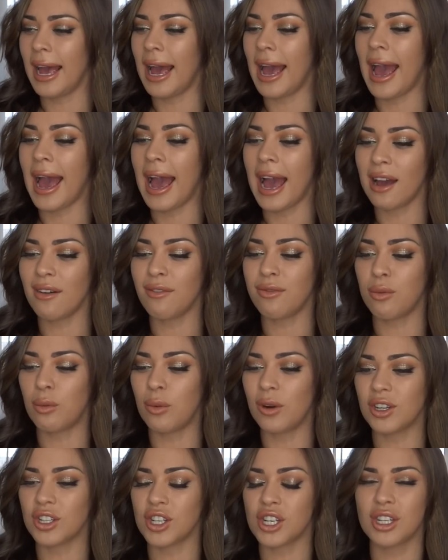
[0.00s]
I have
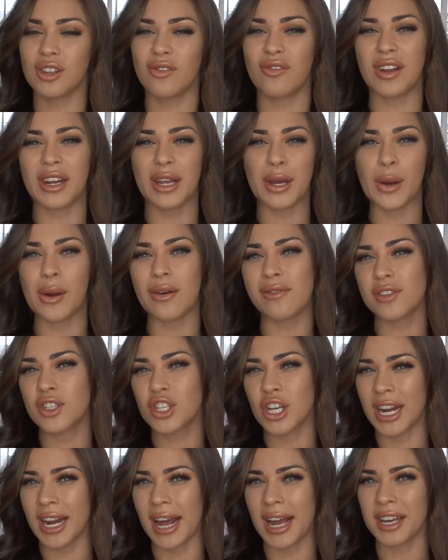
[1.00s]
watched the video of
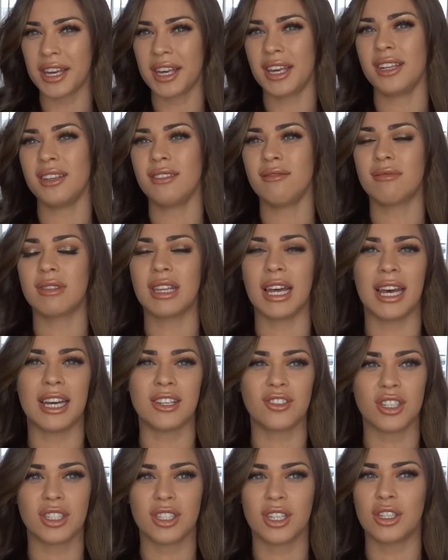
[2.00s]
Jen Atkin, the
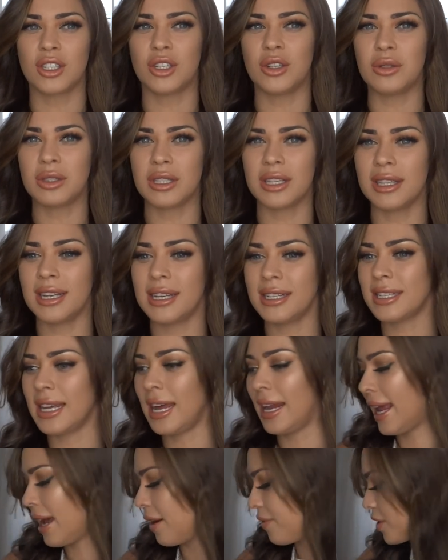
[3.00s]
hairdresser, using this,
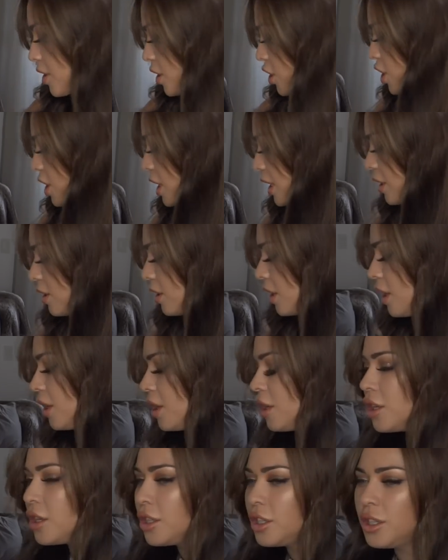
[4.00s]
and after she
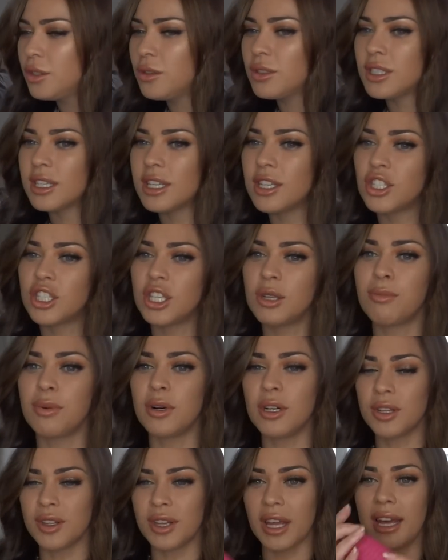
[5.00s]
used it, she
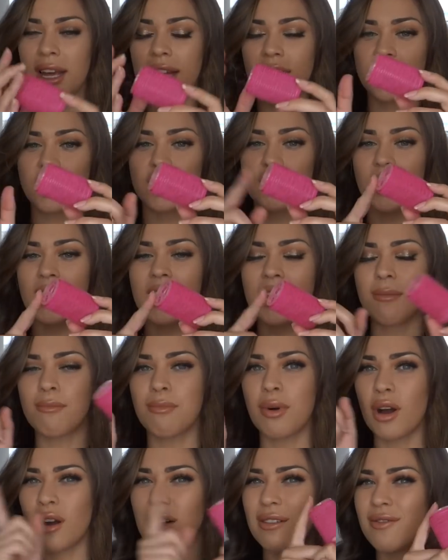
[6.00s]
pulled the hair straight
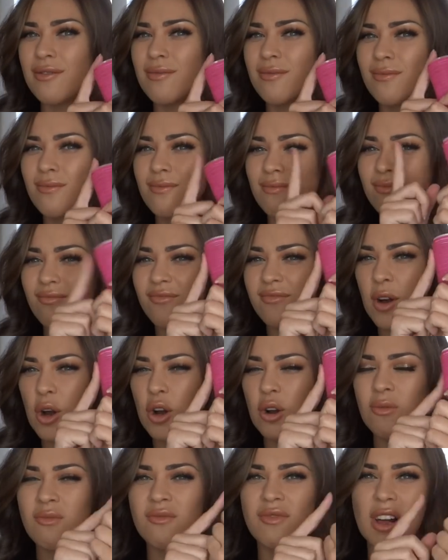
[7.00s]
and put a
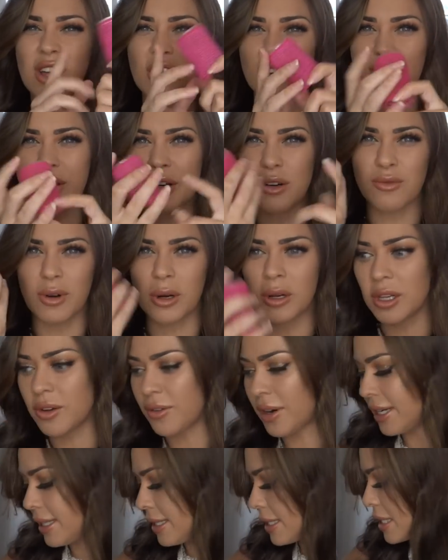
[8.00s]
foam Velcro
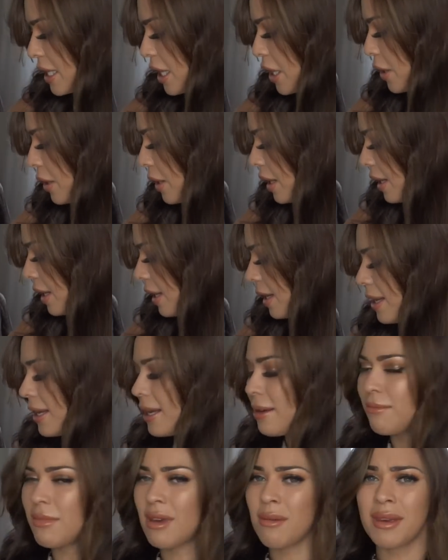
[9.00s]
roller in, so
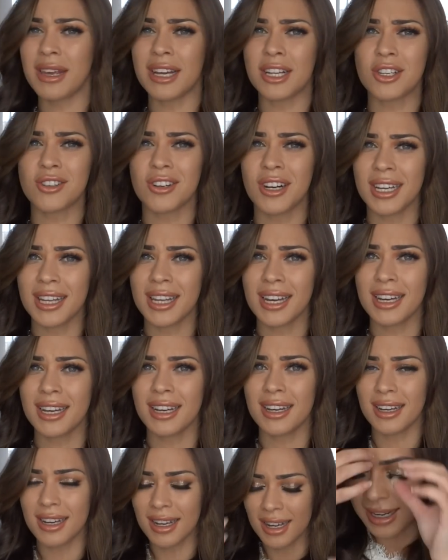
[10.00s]
maybe I'll try
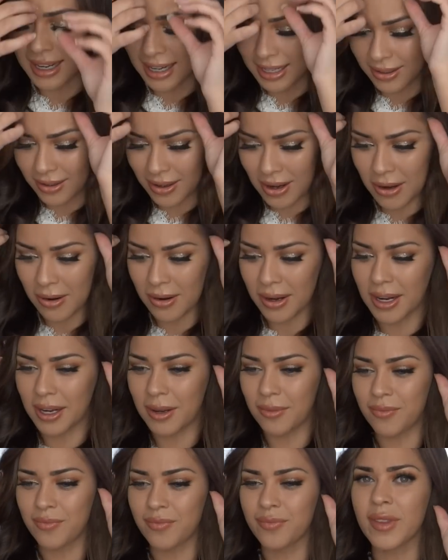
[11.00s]
that. I don't know.
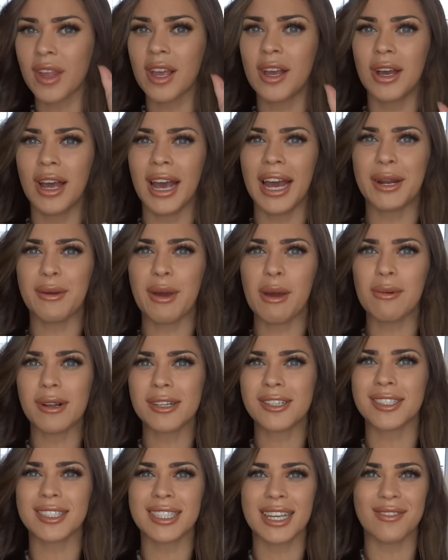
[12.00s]
Anyway,
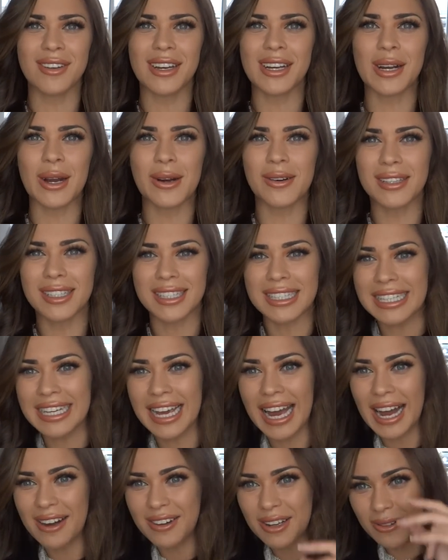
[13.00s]
we'll just give it a go and
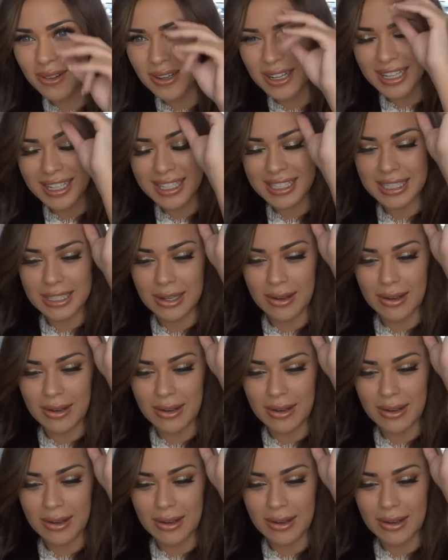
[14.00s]
see how it works.